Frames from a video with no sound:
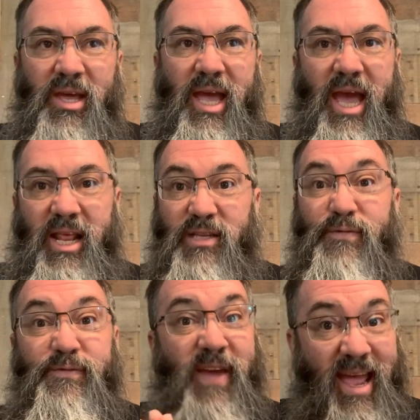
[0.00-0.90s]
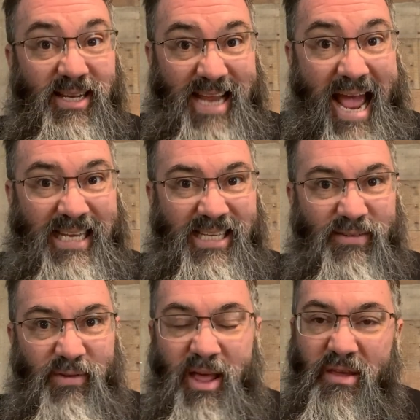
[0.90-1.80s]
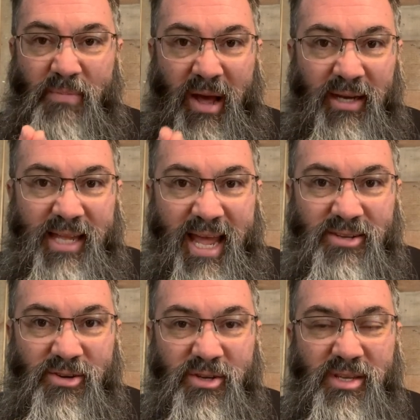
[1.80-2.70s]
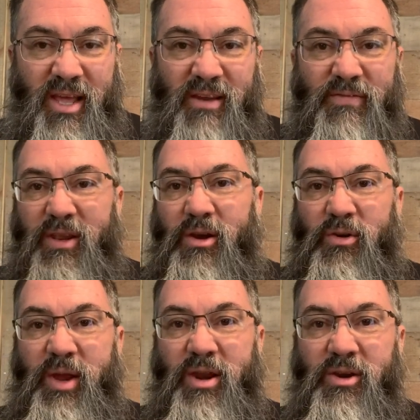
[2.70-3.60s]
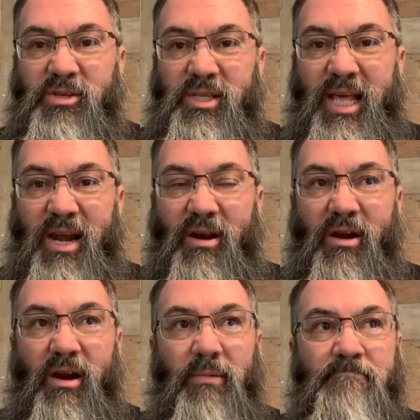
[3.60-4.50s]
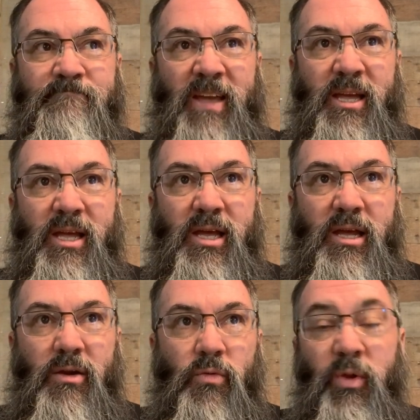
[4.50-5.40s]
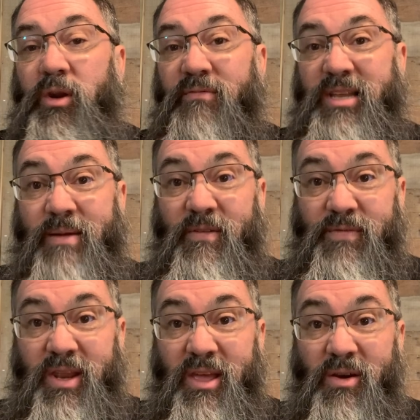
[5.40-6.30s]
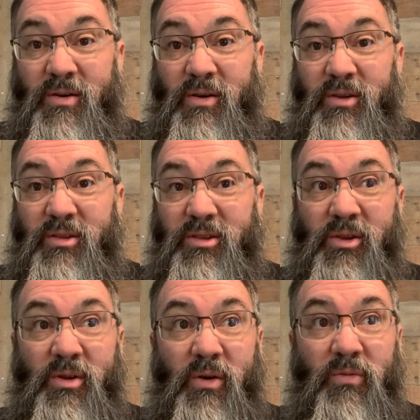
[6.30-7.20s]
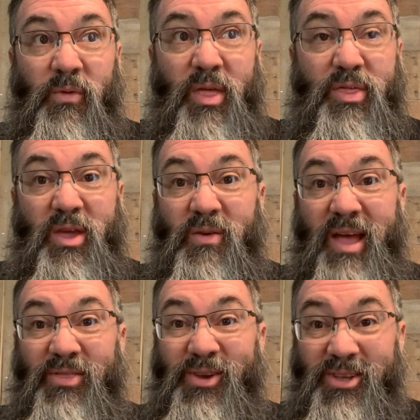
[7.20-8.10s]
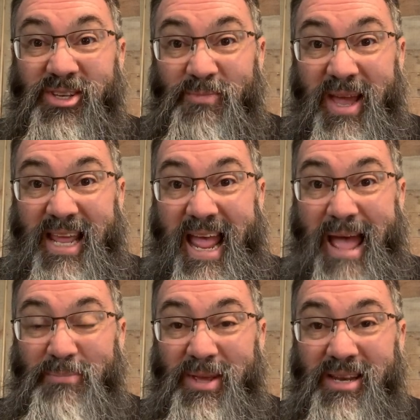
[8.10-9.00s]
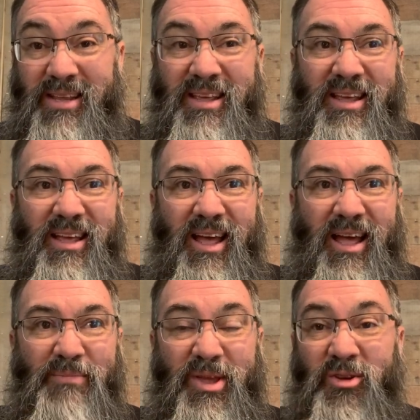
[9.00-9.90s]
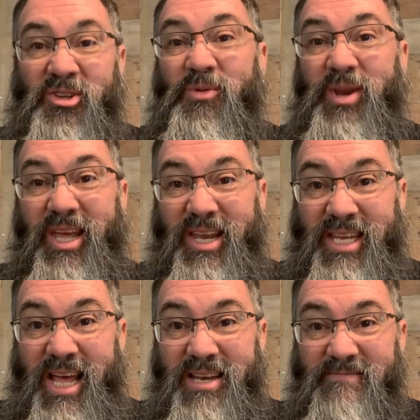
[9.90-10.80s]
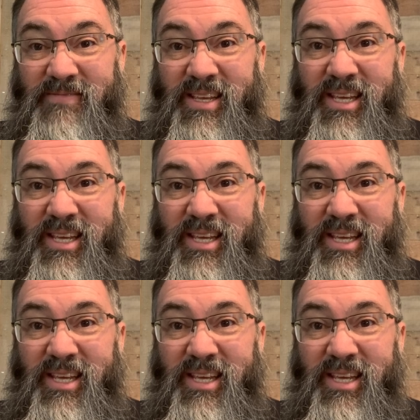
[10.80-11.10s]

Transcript: and it's fantastic for a lot of you podcasters and video creators that are really don't have time for video. You don't really think you got the goods to make it happen, but you still want to get it done.